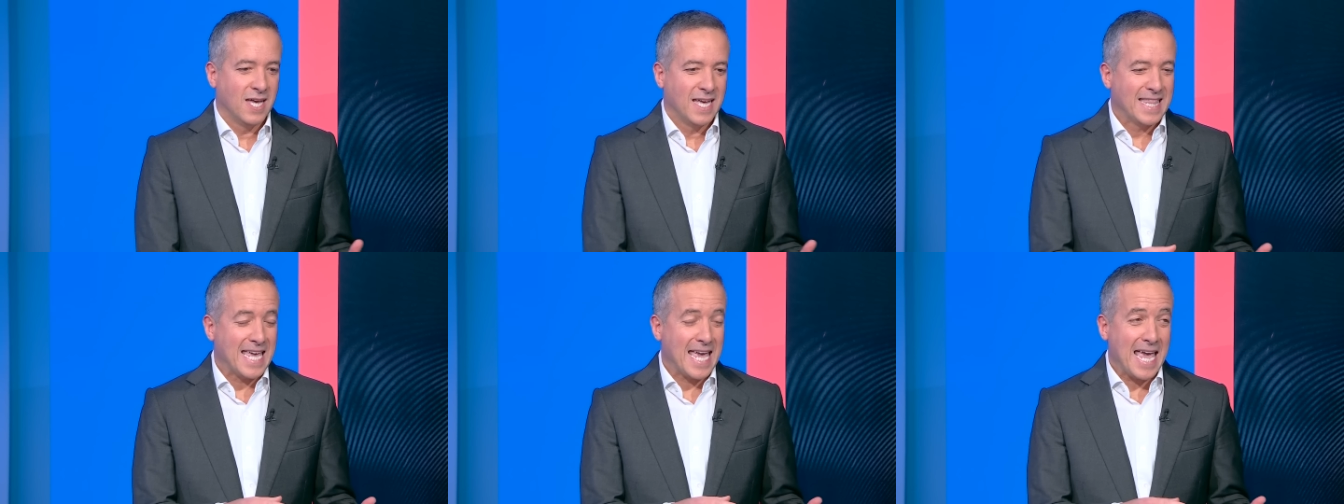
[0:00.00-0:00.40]

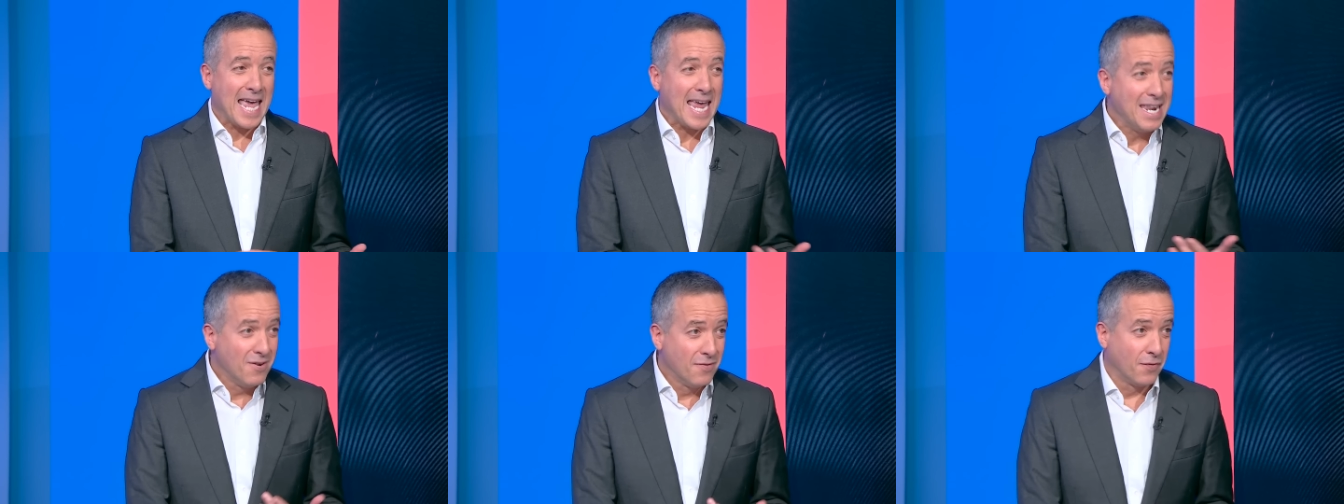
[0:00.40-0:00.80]
The
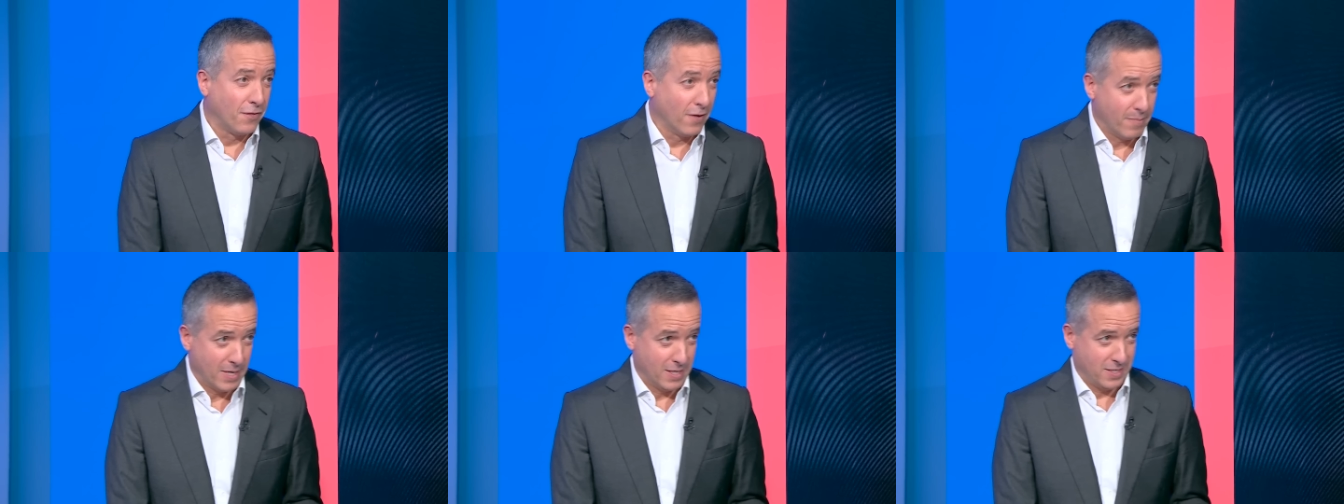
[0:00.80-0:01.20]

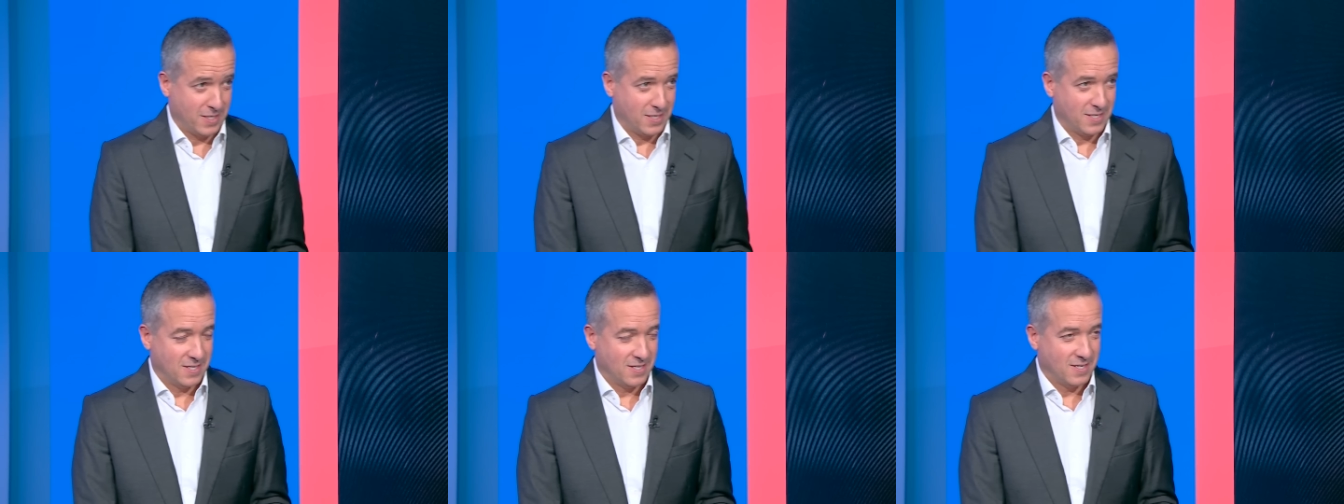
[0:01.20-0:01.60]

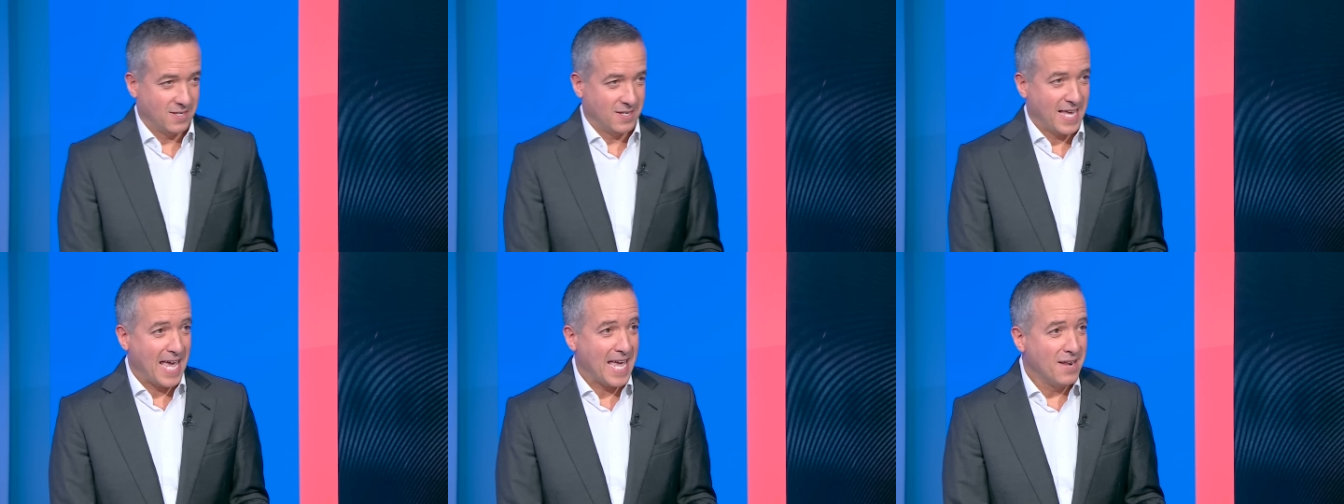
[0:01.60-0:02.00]
infamous,
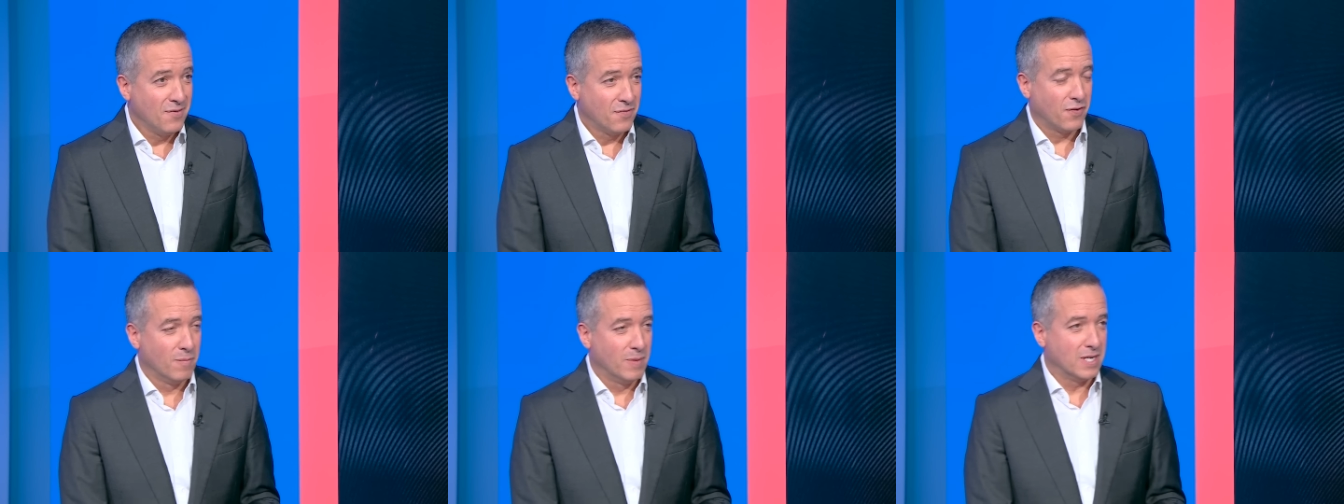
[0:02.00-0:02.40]

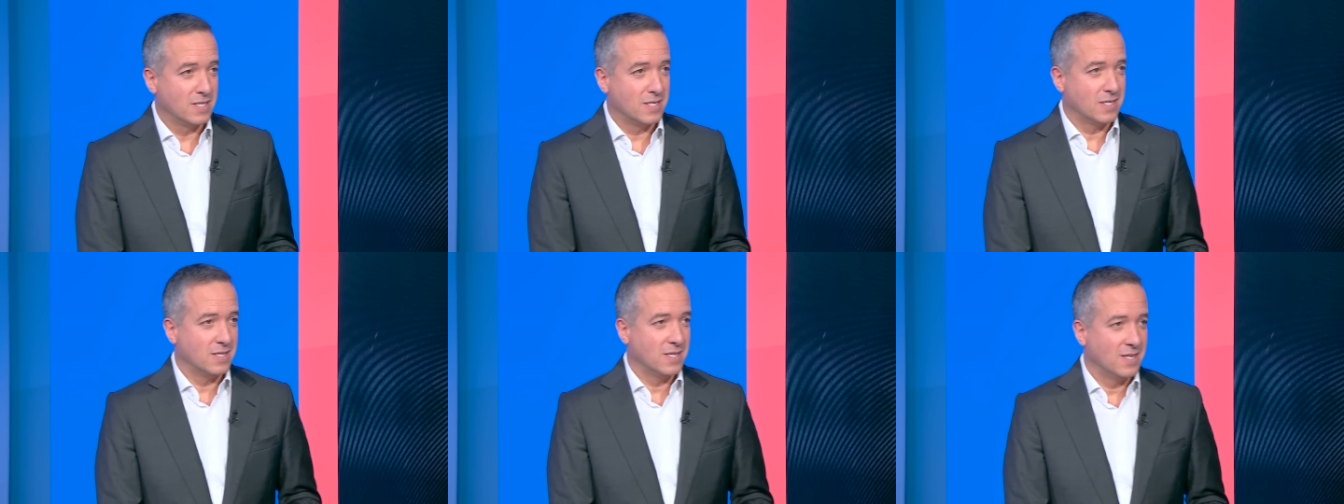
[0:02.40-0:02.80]
infamous